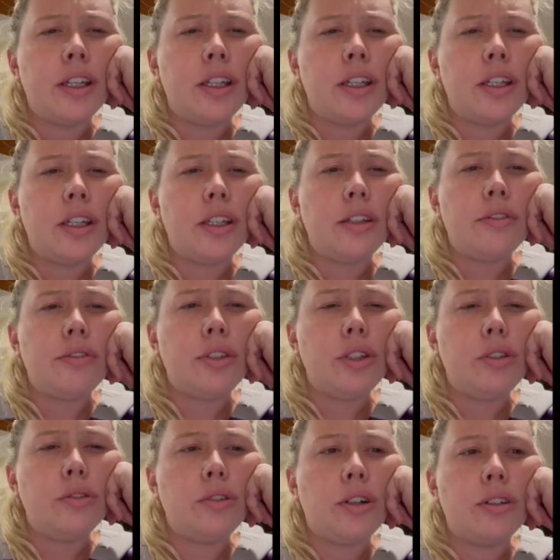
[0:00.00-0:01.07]
If
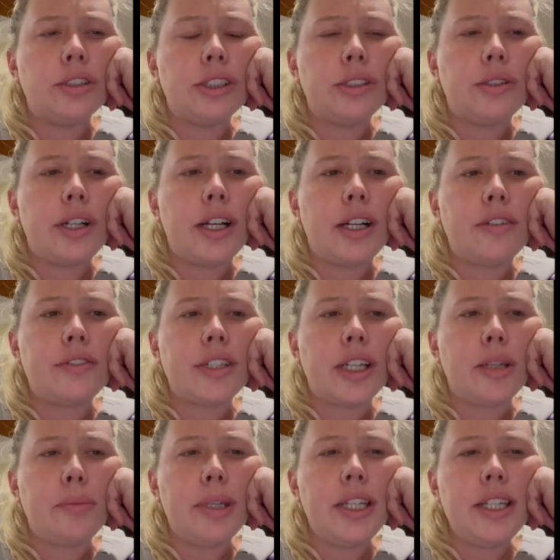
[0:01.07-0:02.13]
you also have
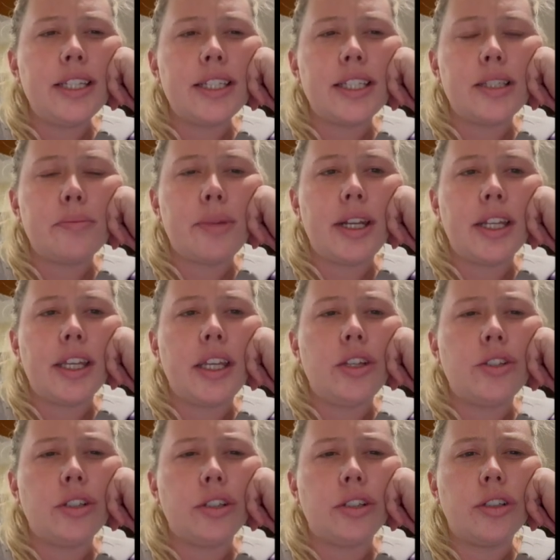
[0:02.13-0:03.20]
diabetes, this
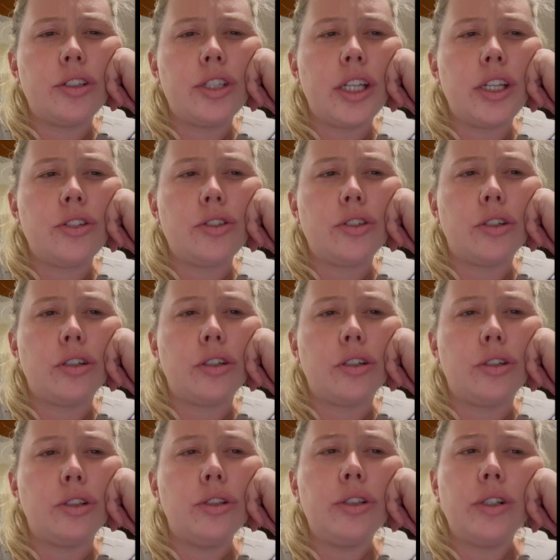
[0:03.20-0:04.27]
medication could change your
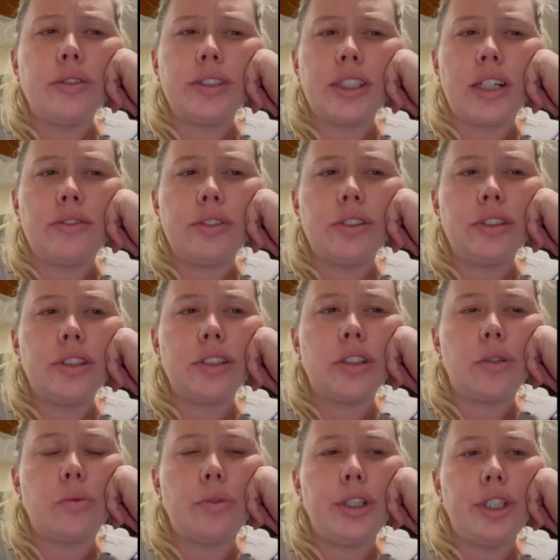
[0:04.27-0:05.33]
glucose levels
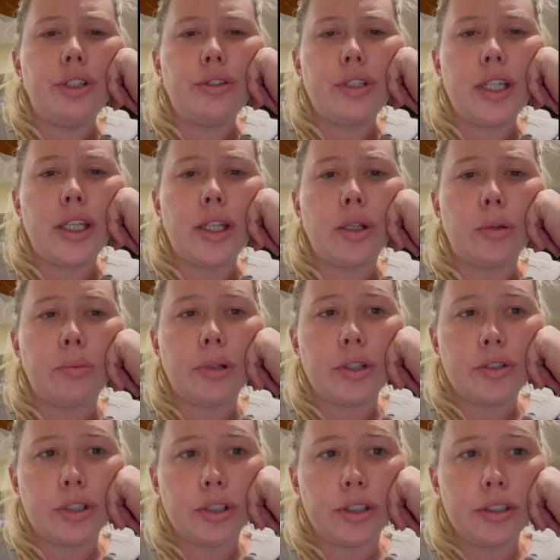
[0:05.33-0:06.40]
when you're taking your
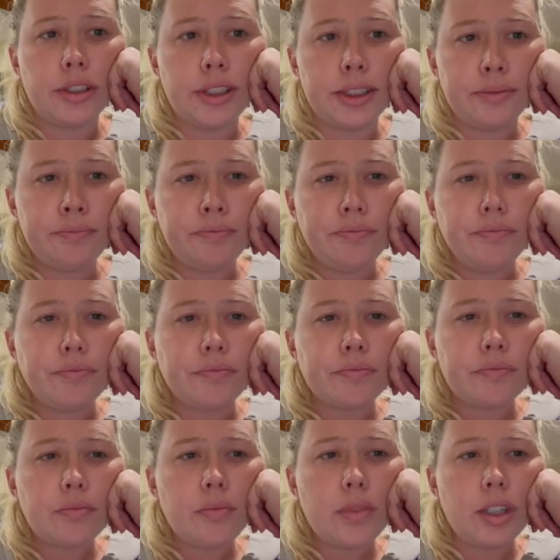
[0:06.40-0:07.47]
blood sugars.
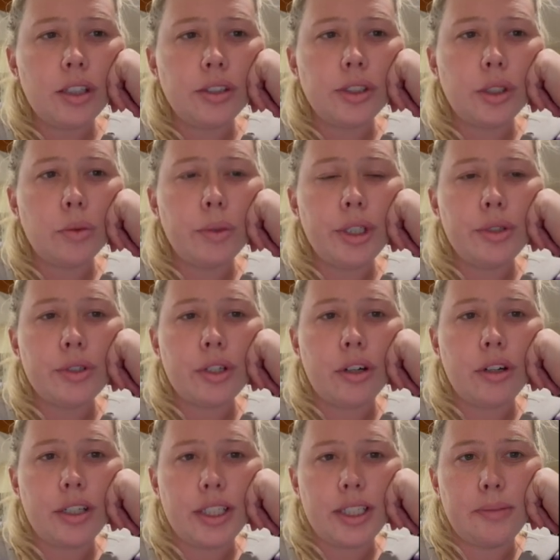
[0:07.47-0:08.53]
So when you
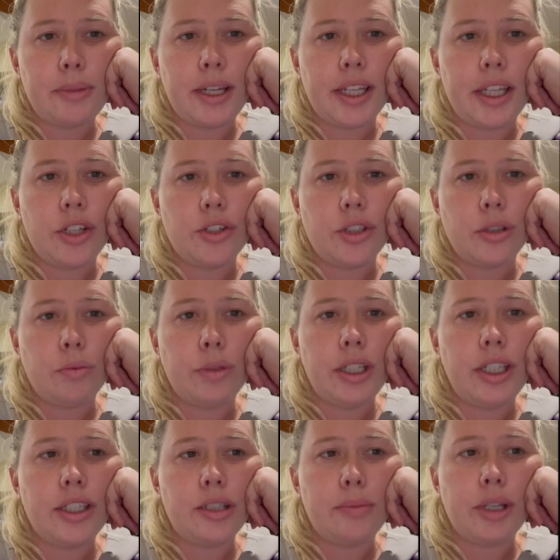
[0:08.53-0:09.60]
start this medication, we
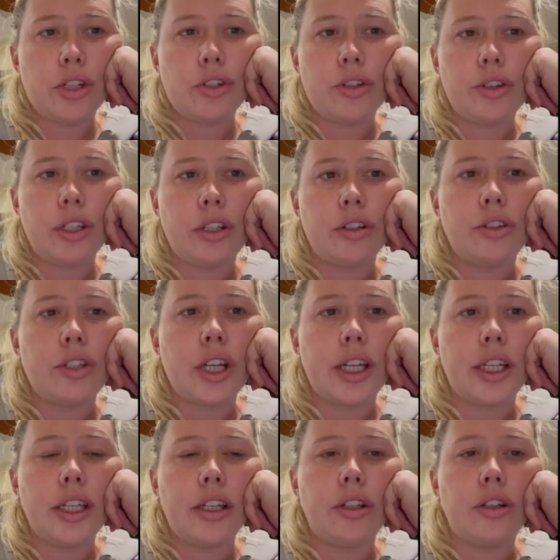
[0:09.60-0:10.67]
need to make sure that you're
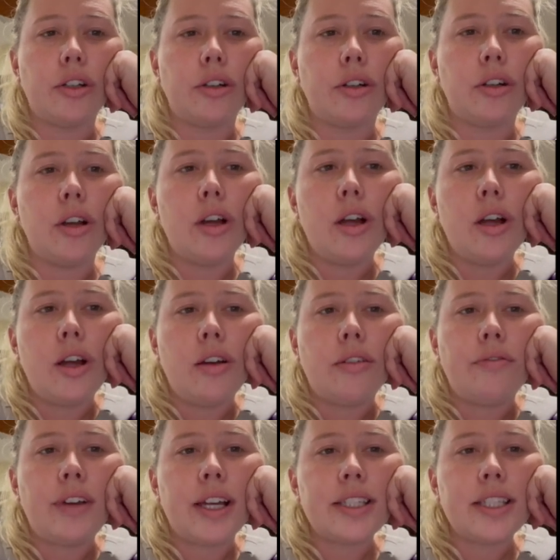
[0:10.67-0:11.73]
checking your
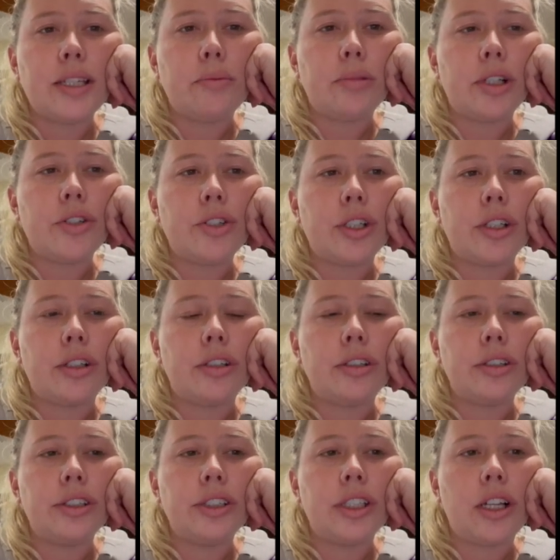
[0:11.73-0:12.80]
fasting blood
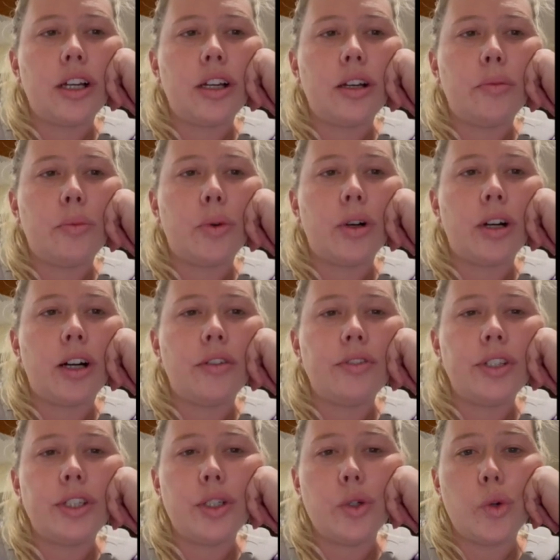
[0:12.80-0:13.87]
sugars more
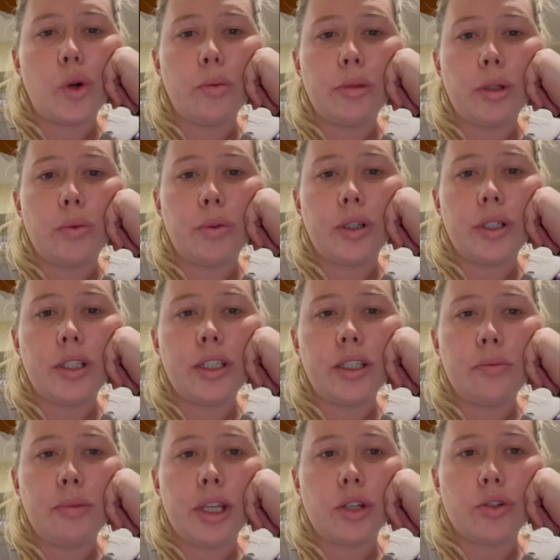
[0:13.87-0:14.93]
often than you normally would
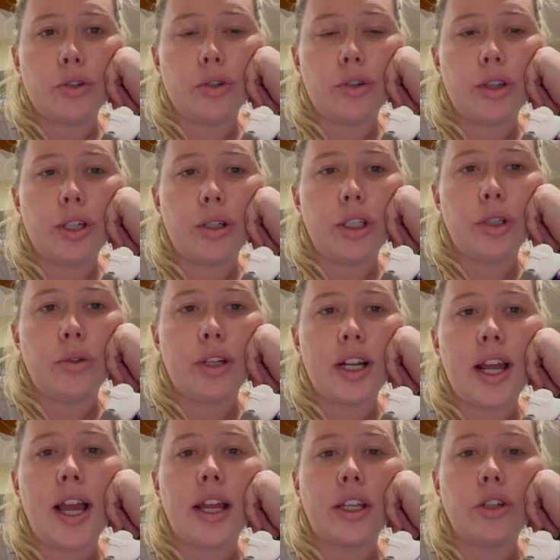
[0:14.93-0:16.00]
to make sure that you can
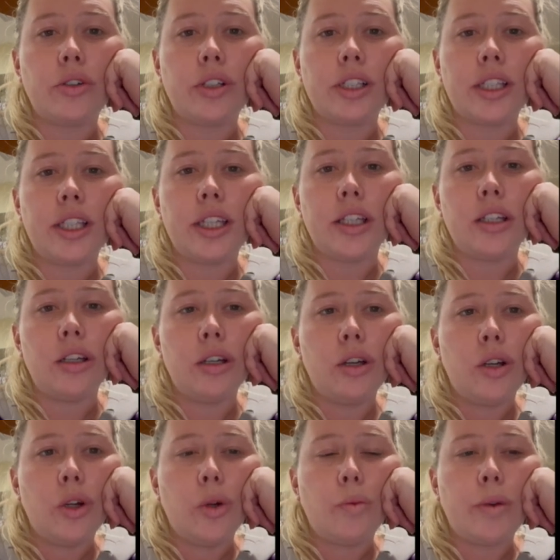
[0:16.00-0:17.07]
accurately
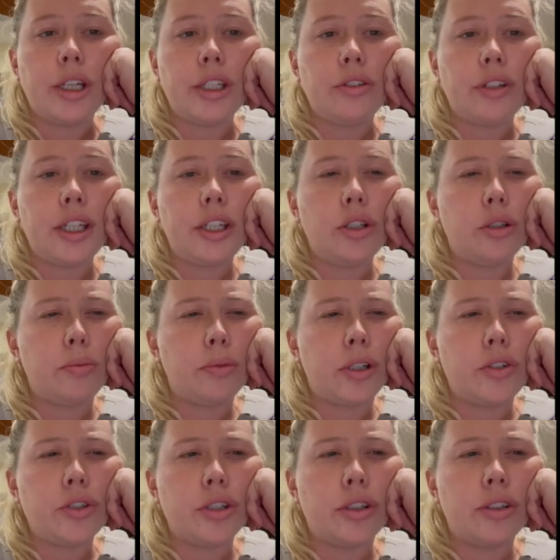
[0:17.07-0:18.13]
regulate your
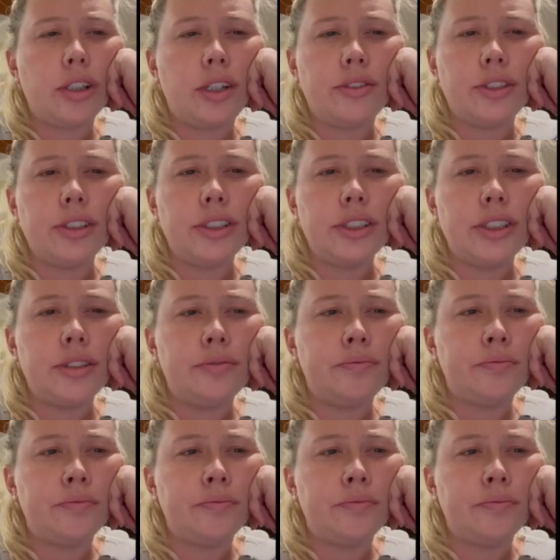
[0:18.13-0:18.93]
blood sugar levels.